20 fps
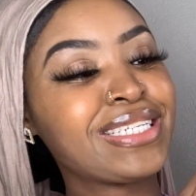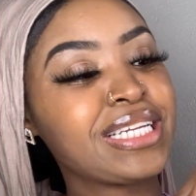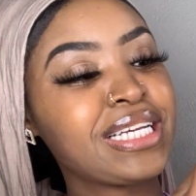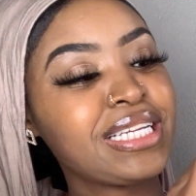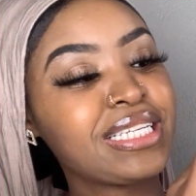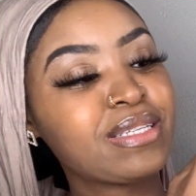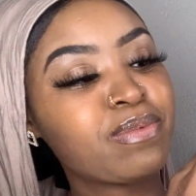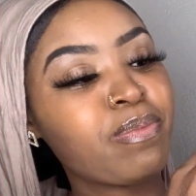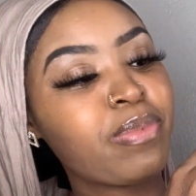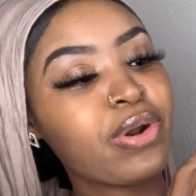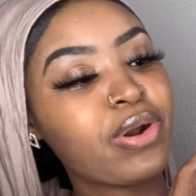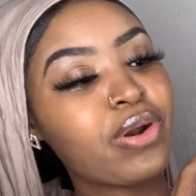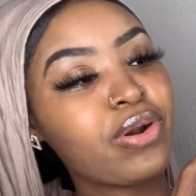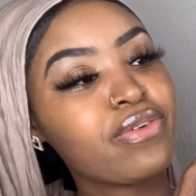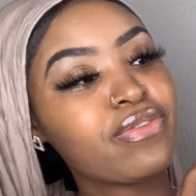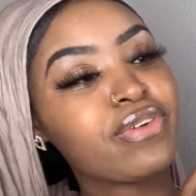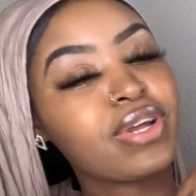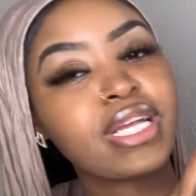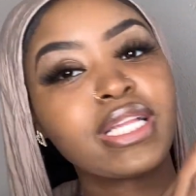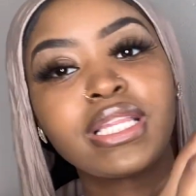it's
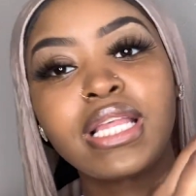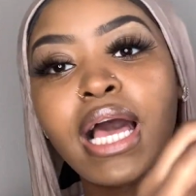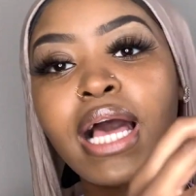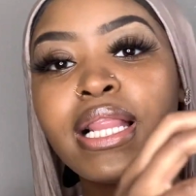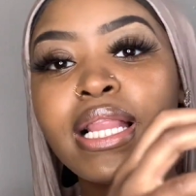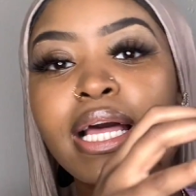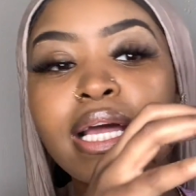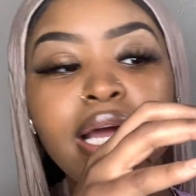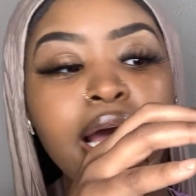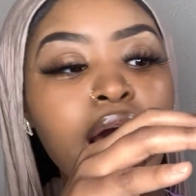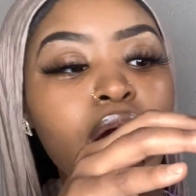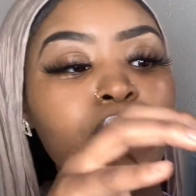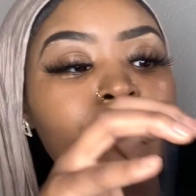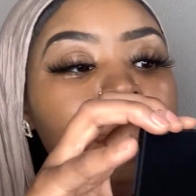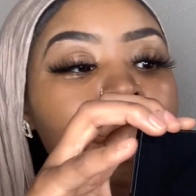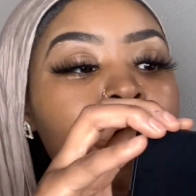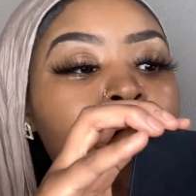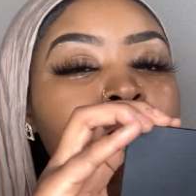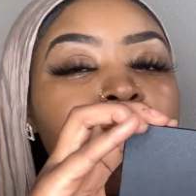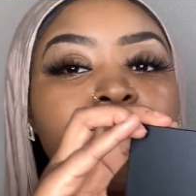perfect. I like how
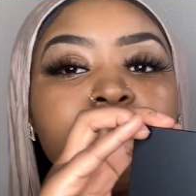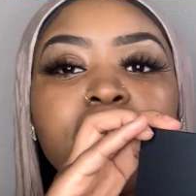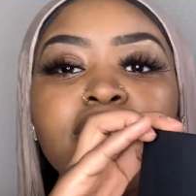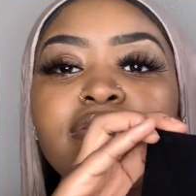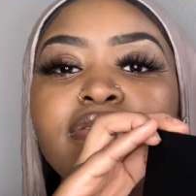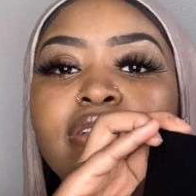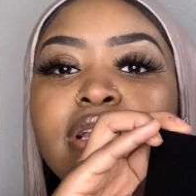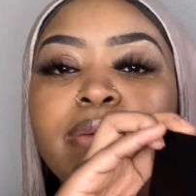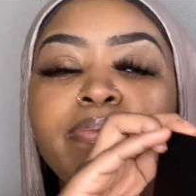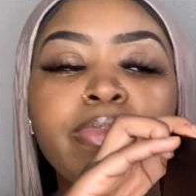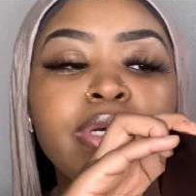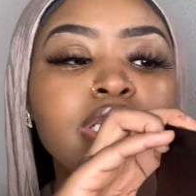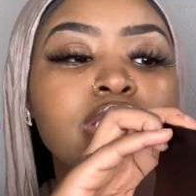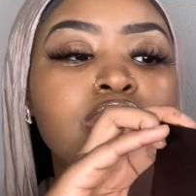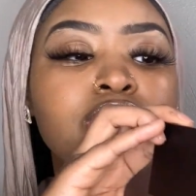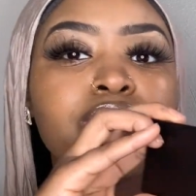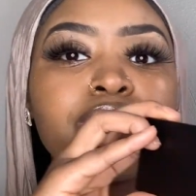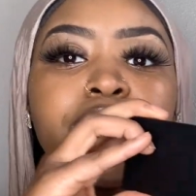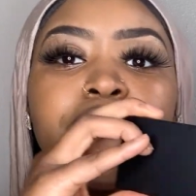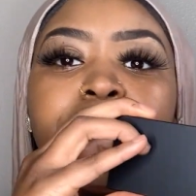it has the flipping
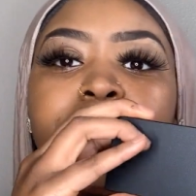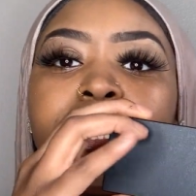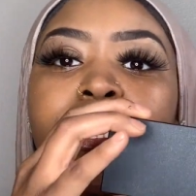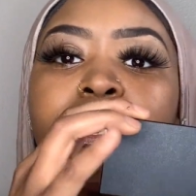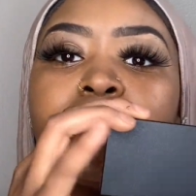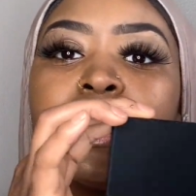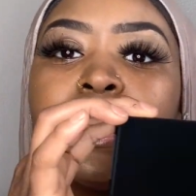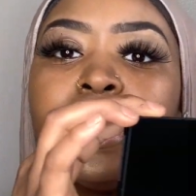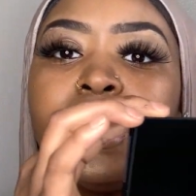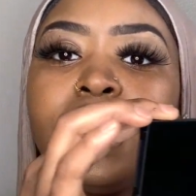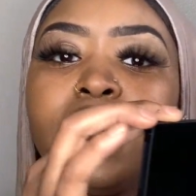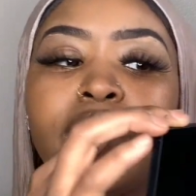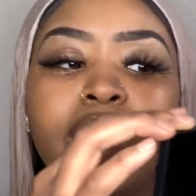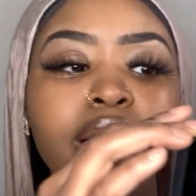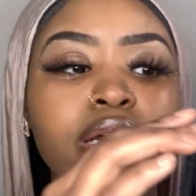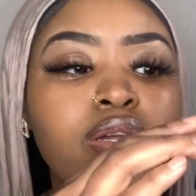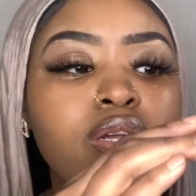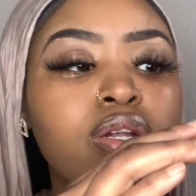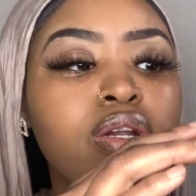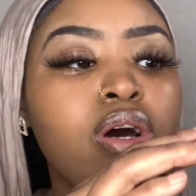screen,
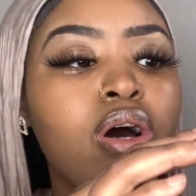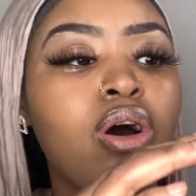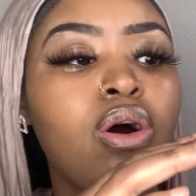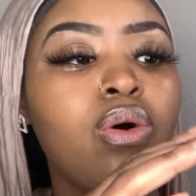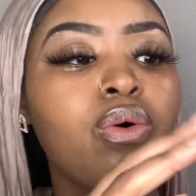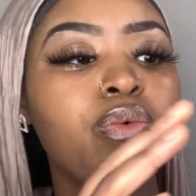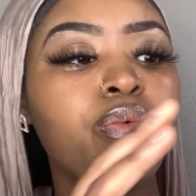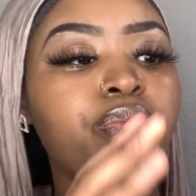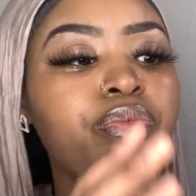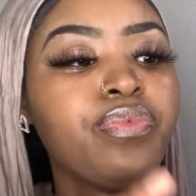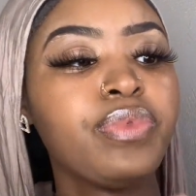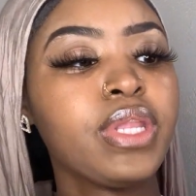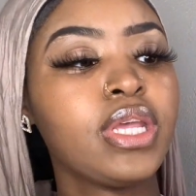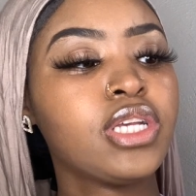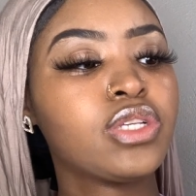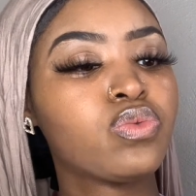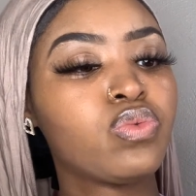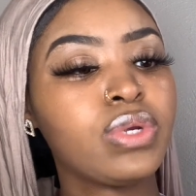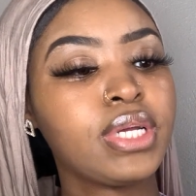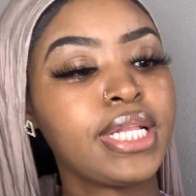you know,
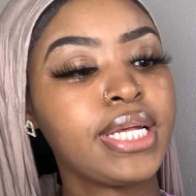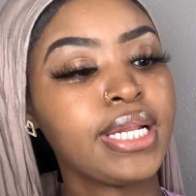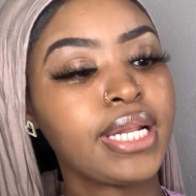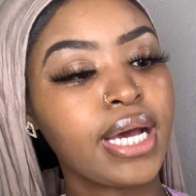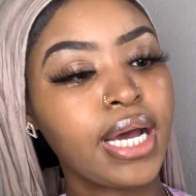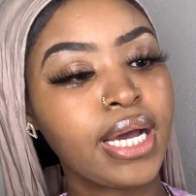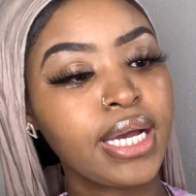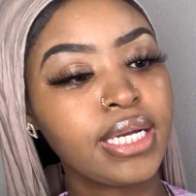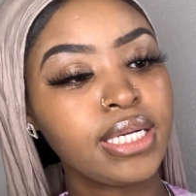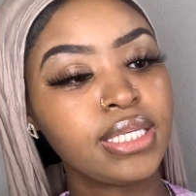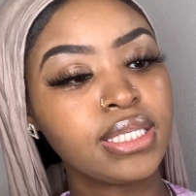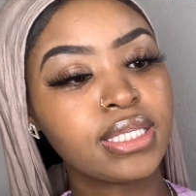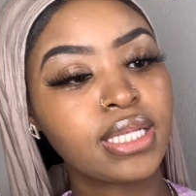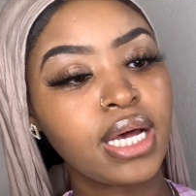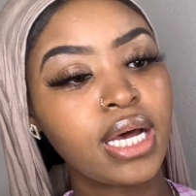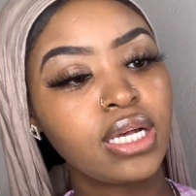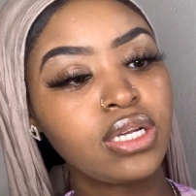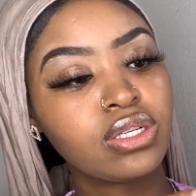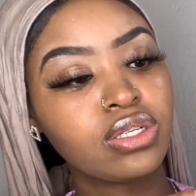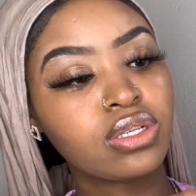it's really nice.
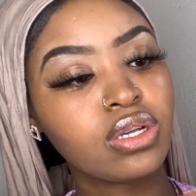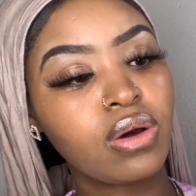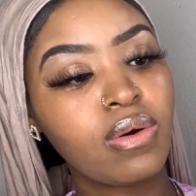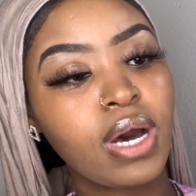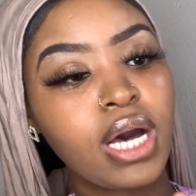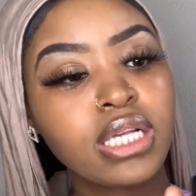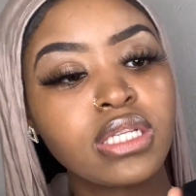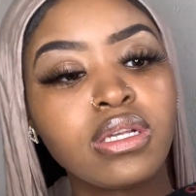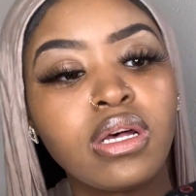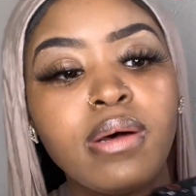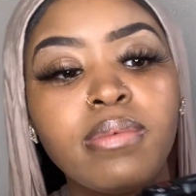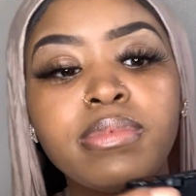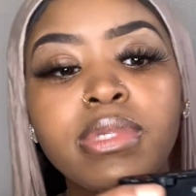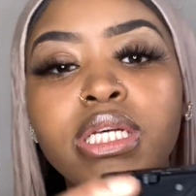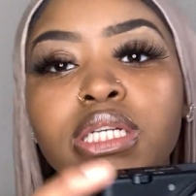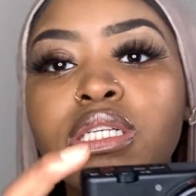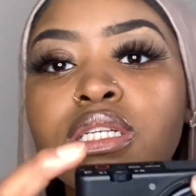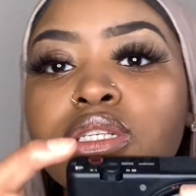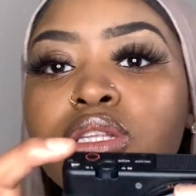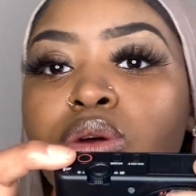That is so awesome.
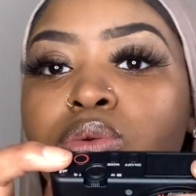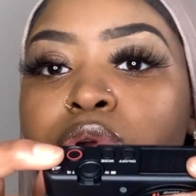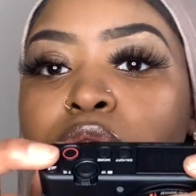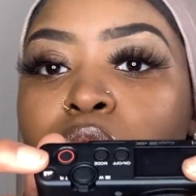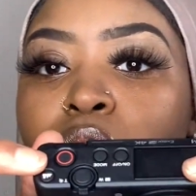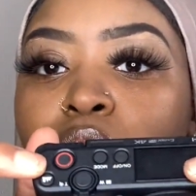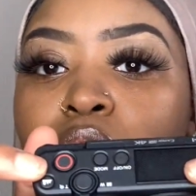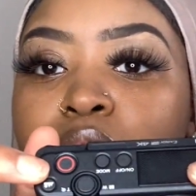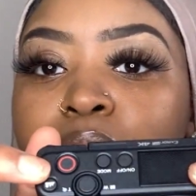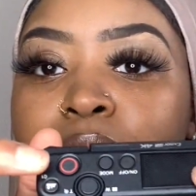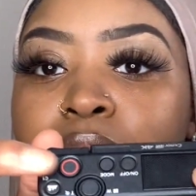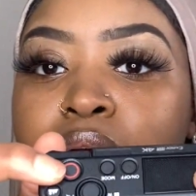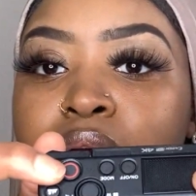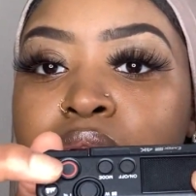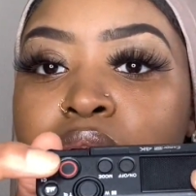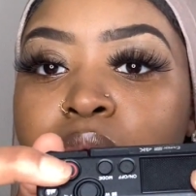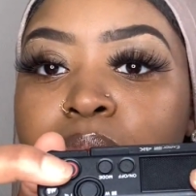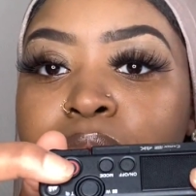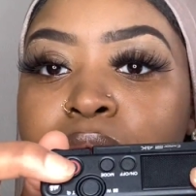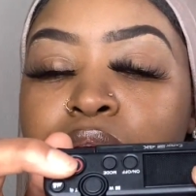This is the record
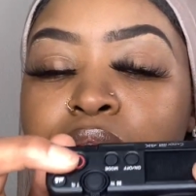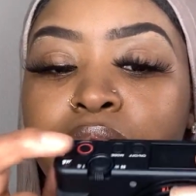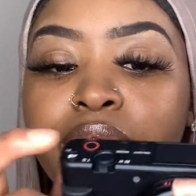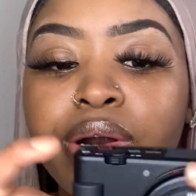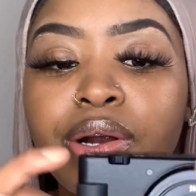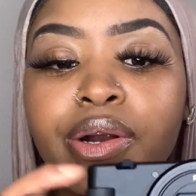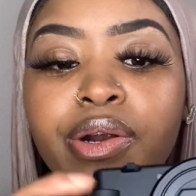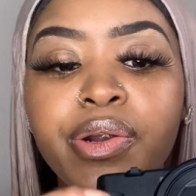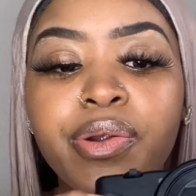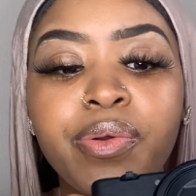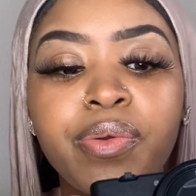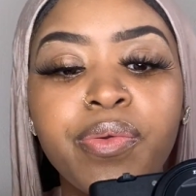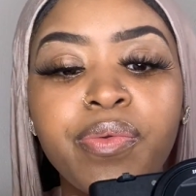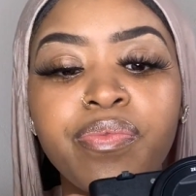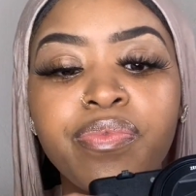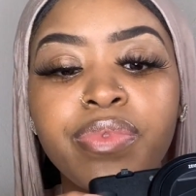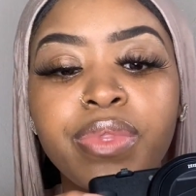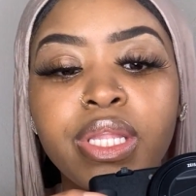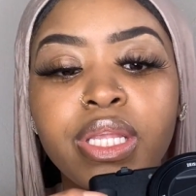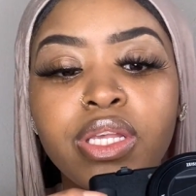button up here,
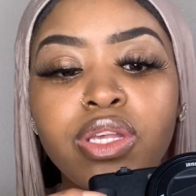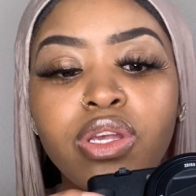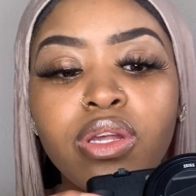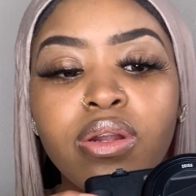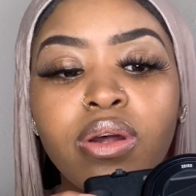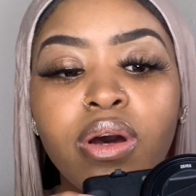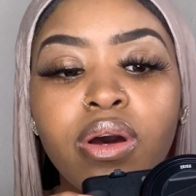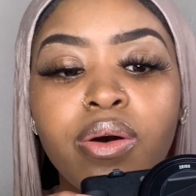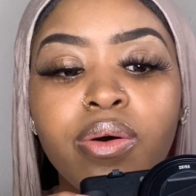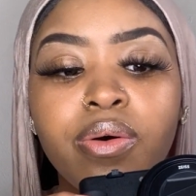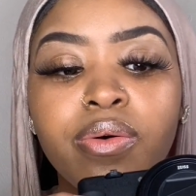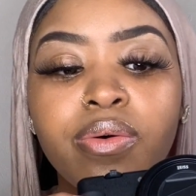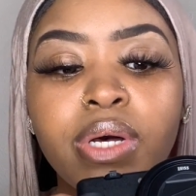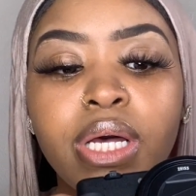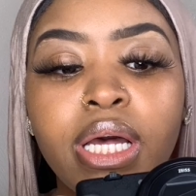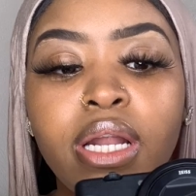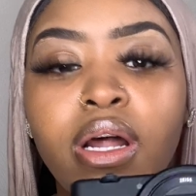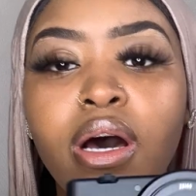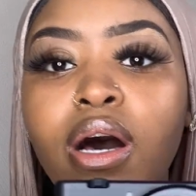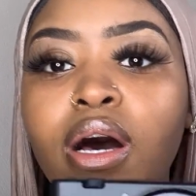you know,
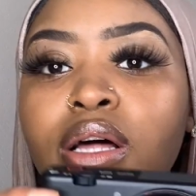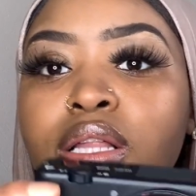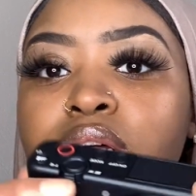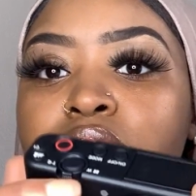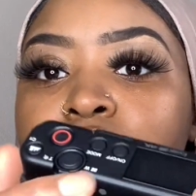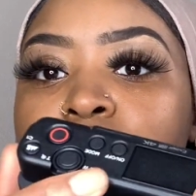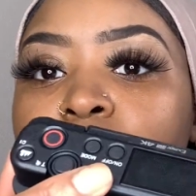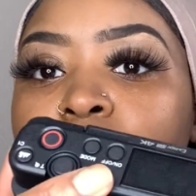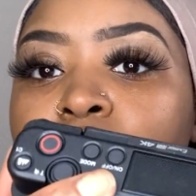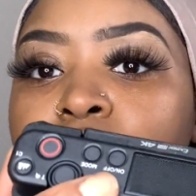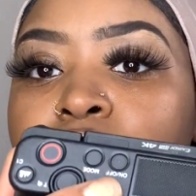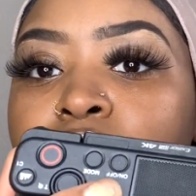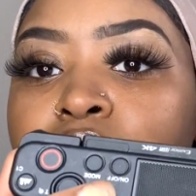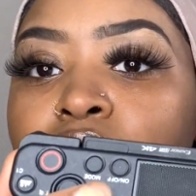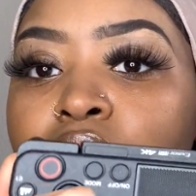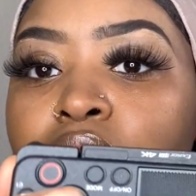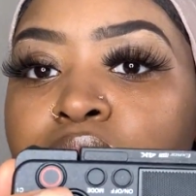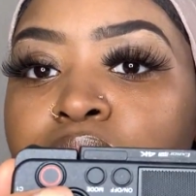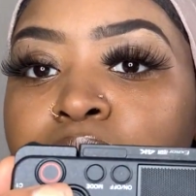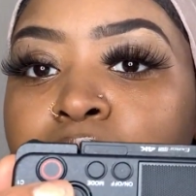and all this on and
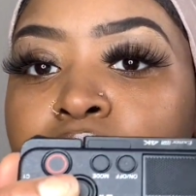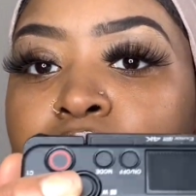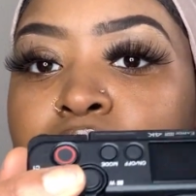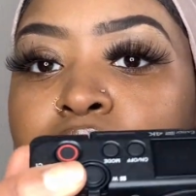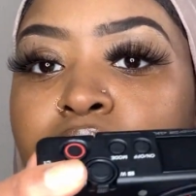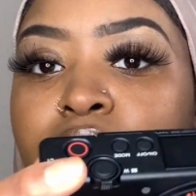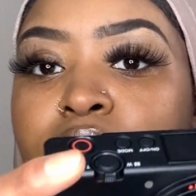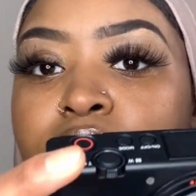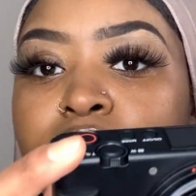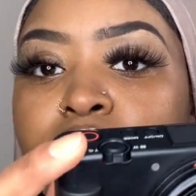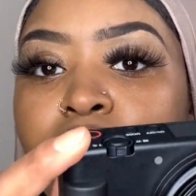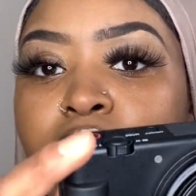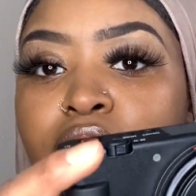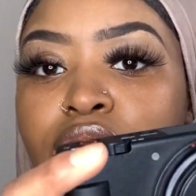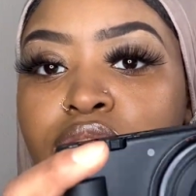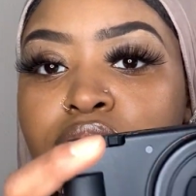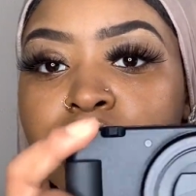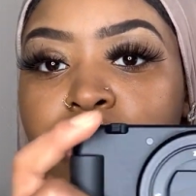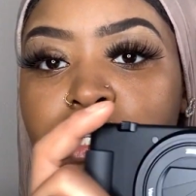off button, extra